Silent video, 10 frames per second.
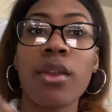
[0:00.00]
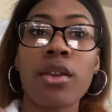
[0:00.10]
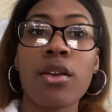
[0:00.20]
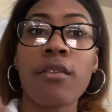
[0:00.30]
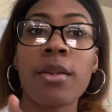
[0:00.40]

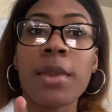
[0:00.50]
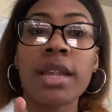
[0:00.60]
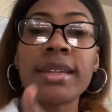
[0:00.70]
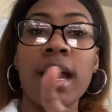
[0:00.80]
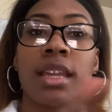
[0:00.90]
over my
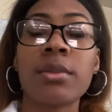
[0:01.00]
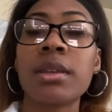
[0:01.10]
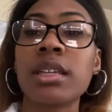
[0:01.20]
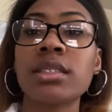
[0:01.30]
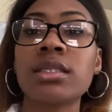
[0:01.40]

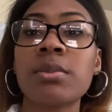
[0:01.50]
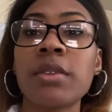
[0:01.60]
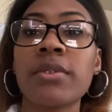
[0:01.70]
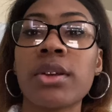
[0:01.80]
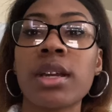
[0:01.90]
documents
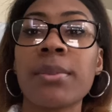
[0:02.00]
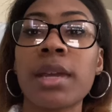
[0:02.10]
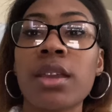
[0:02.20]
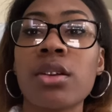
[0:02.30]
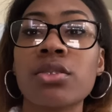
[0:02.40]
before
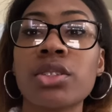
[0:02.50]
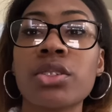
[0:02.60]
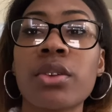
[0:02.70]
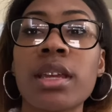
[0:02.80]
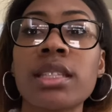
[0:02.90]
my coach
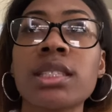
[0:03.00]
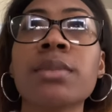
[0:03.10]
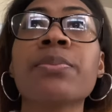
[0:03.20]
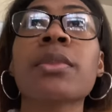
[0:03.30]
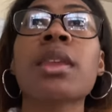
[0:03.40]
joined,
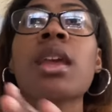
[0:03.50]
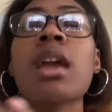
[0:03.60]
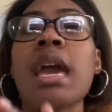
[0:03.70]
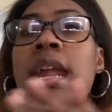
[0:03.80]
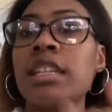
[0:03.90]

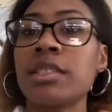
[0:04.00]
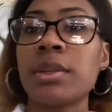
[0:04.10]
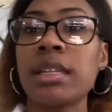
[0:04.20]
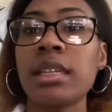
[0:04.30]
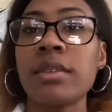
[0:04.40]
and I just
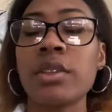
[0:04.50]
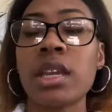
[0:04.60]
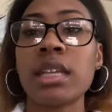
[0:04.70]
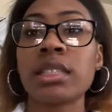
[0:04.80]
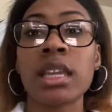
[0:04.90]
wanted to give you
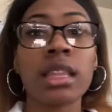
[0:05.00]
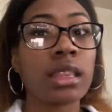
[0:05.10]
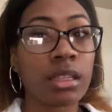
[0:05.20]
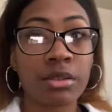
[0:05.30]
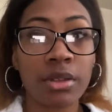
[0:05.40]
guys a
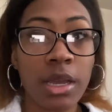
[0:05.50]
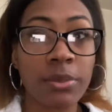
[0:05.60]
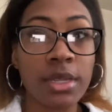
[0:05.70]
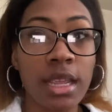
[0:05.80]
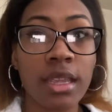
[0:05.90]
little
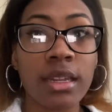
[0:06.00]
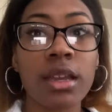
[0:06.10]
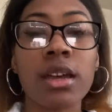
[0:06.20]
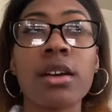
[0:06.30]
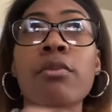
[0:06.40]
update
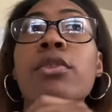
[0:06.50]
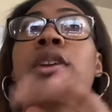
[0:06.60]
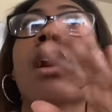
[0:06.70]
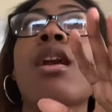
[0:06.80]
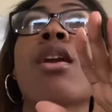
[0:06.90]
of
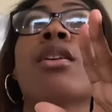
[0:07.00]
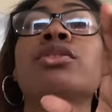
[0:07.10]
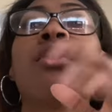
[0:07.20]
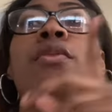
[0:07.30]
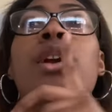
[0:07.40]

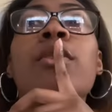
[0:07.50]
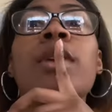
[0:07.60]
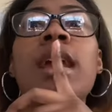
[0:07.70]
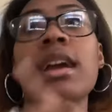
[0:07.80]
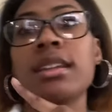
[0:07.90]
so far
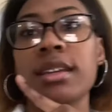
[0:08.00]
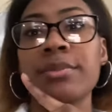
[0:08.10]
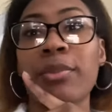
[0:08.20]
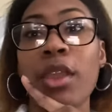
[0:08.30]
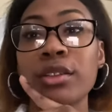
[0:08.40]
what I got done.
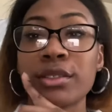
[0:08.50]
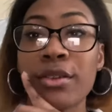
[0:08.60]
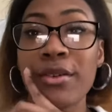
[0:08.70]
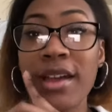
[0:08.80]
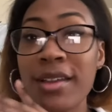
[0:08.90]

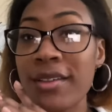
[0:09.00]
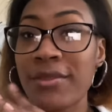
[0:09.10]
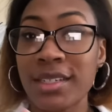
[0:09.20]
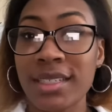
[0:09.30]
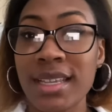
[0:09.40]
So I
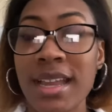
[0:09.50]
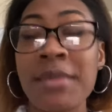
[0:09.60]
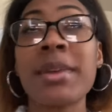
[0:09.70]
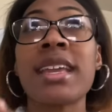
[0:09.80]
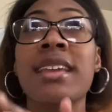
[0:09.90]
officially
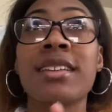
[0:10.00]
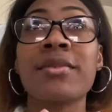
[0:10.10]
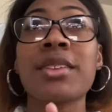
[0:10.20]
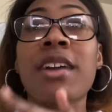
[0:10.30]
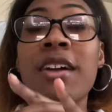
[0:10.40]
got my
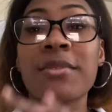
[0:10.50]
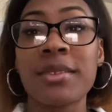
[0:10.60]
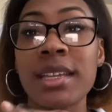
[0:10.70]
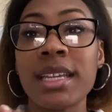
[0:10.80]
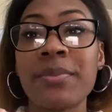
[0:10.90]
interview
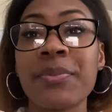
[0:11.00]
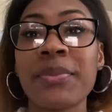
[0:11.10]
outfit,